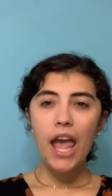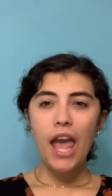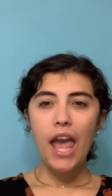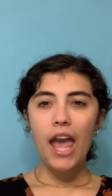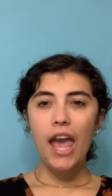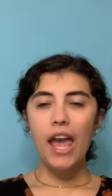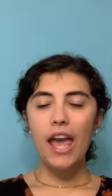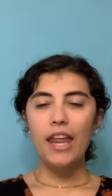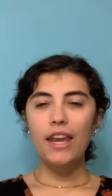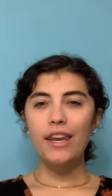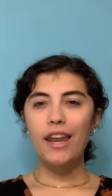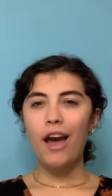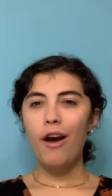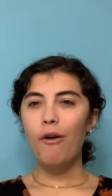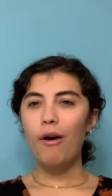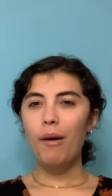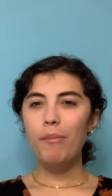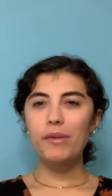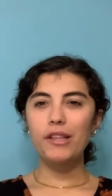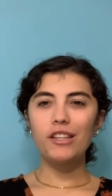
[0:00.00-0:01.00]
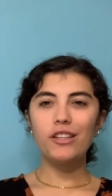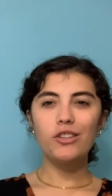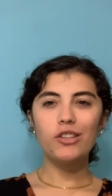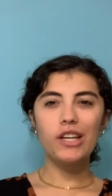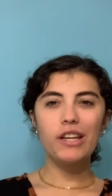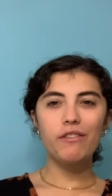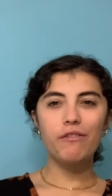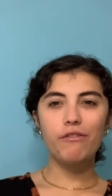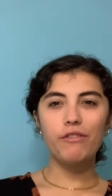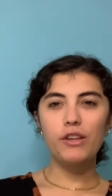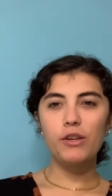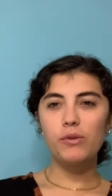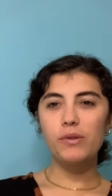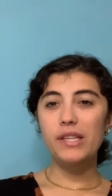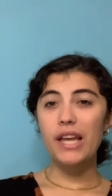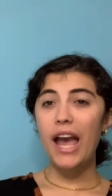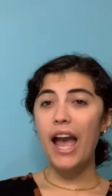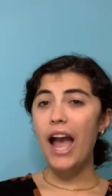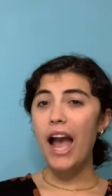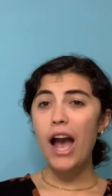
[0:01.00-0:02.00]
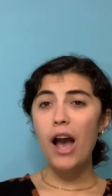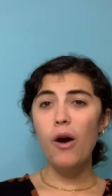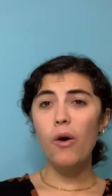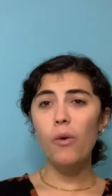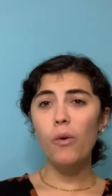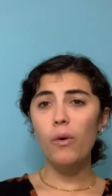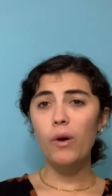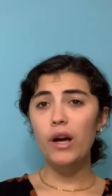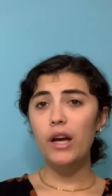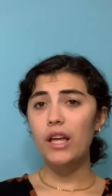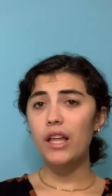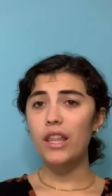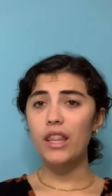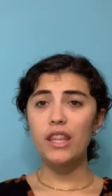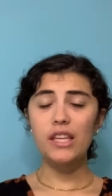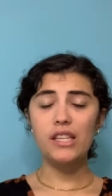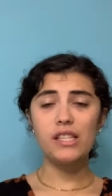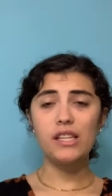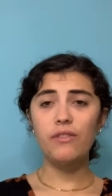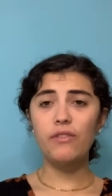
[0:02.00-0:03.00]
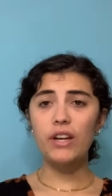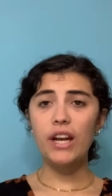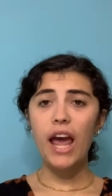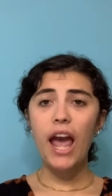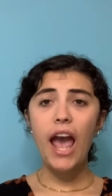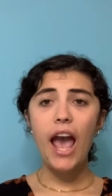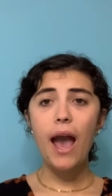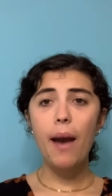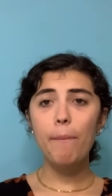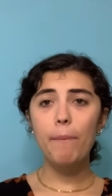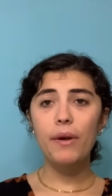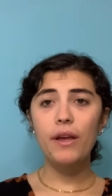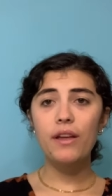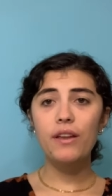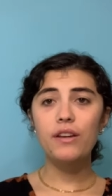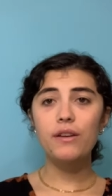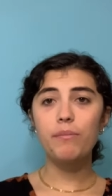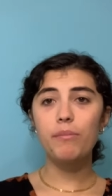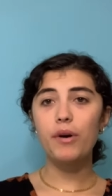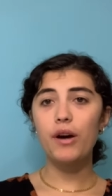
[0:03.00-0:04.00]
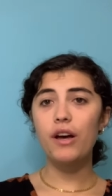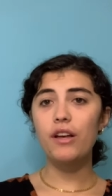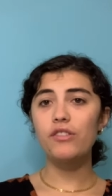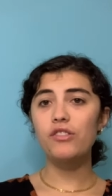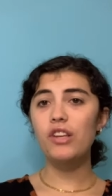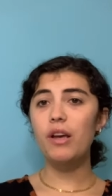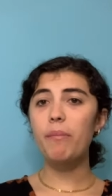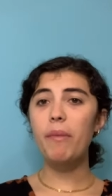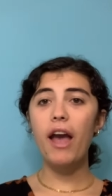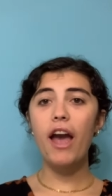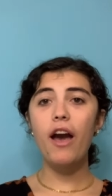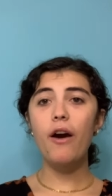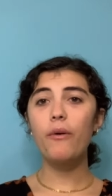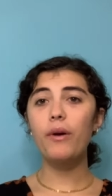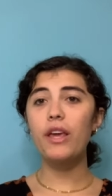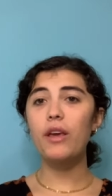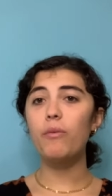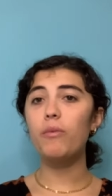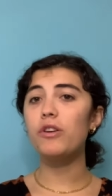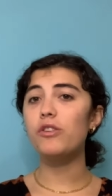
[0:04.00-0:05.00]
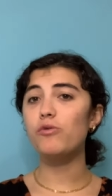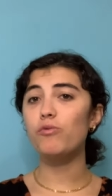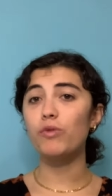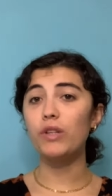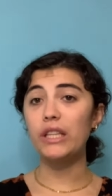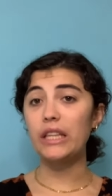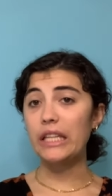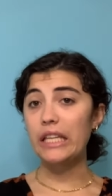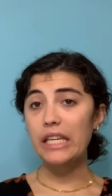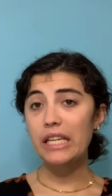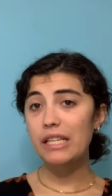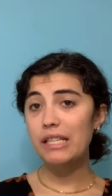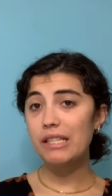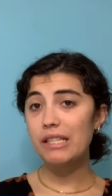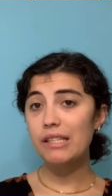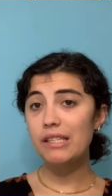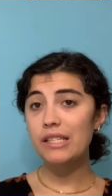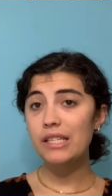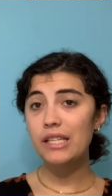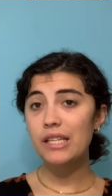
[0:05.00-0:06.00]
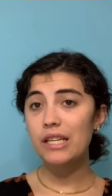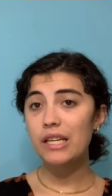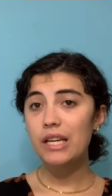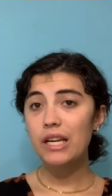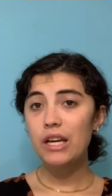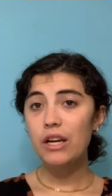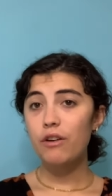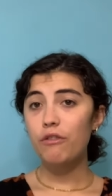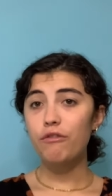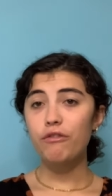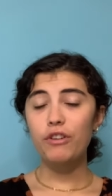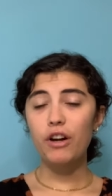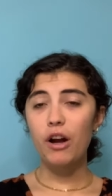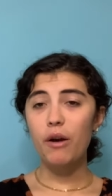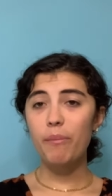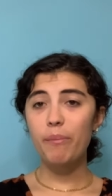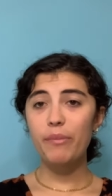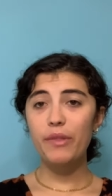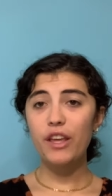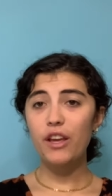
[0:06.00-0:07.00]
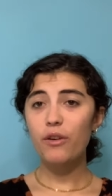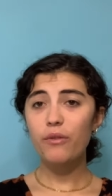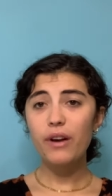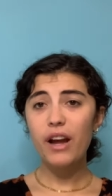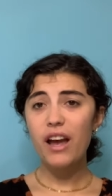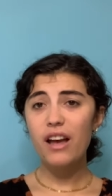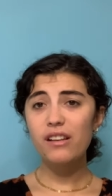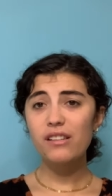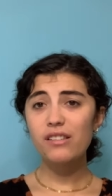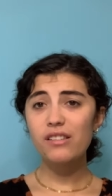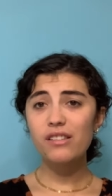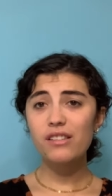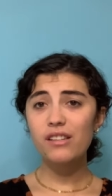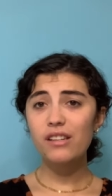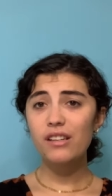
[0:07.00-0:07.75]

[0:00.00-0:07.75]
And now I'm a little confused how this even happened, but somehow he was released from the arrest.